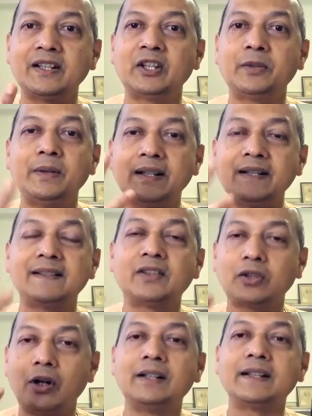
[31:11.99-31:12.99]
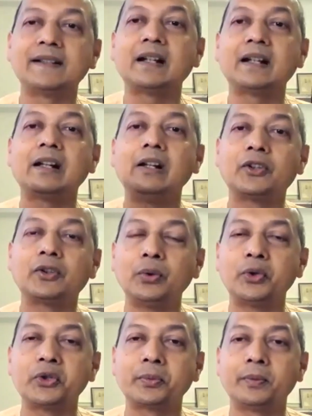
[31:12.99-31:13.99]
experience is called the subtle or
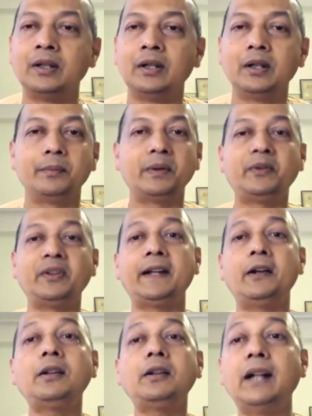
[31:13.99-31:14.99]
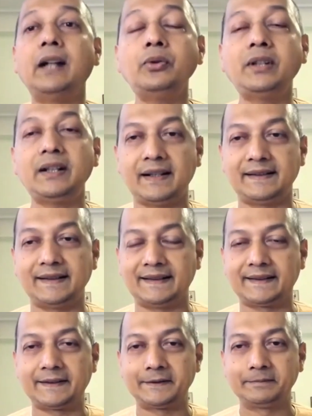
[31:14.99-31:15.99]
sukshma. But we cannot doubt it
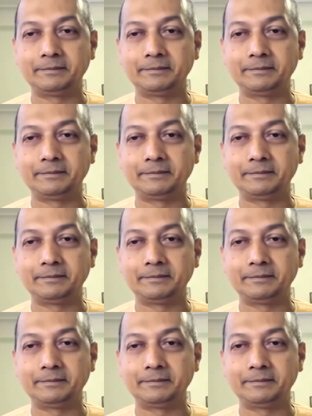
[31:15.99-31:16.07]
exists.